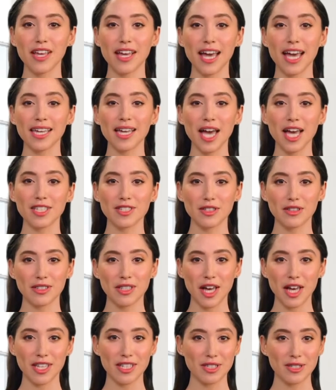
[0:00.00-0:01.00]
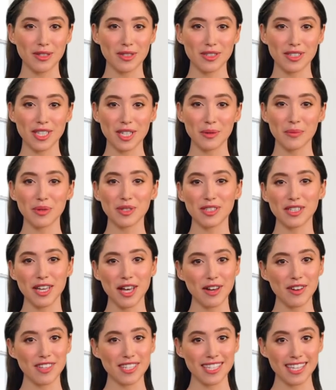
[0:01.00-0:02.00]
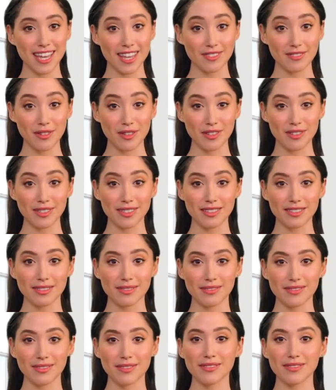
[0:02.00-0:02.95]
Imagine guiding your team with clarity and purpose.